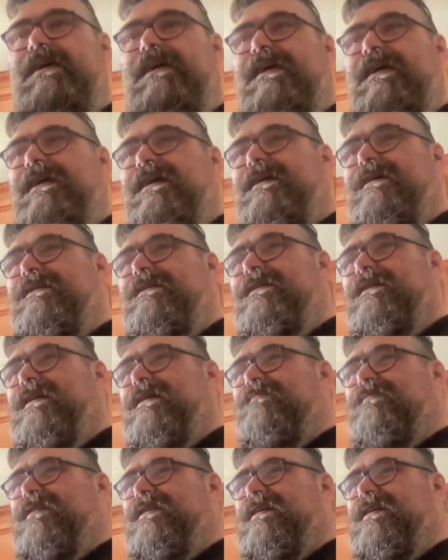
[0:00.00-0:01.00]
and
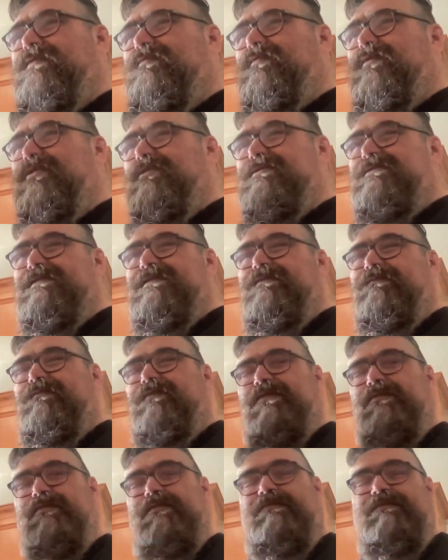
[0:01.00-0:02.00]
then I looked at a
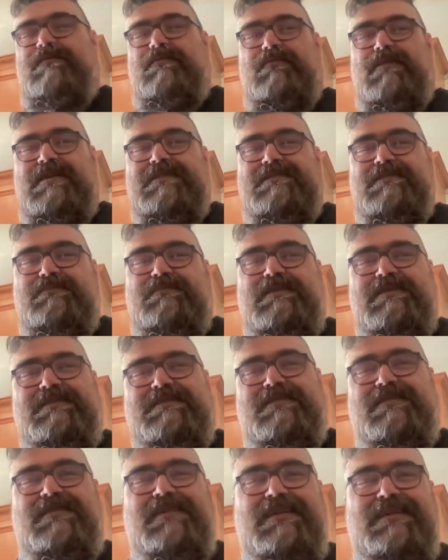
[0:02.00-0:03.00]
few different recipes
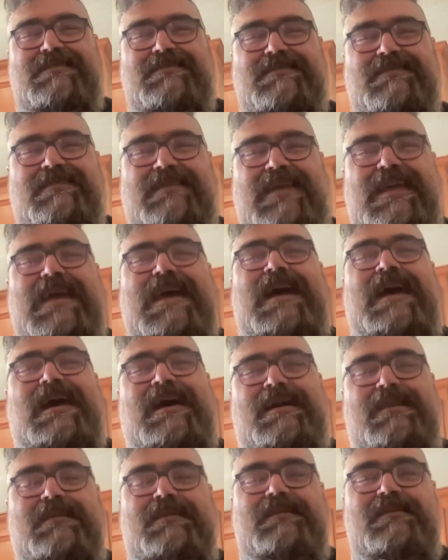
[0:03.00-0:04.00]
of things that they
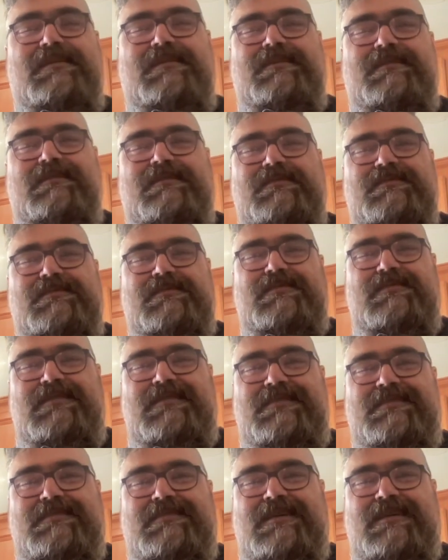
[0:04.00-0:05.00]
add to
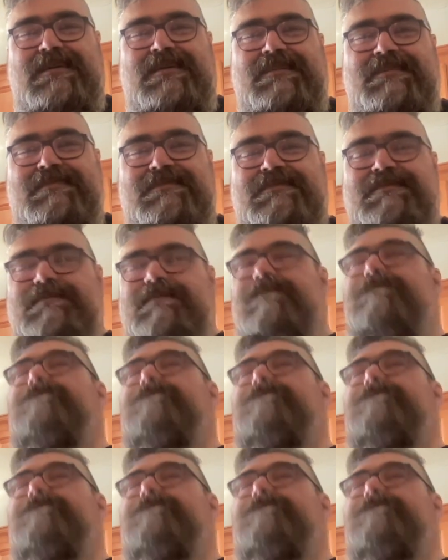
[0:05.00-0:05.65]
these things.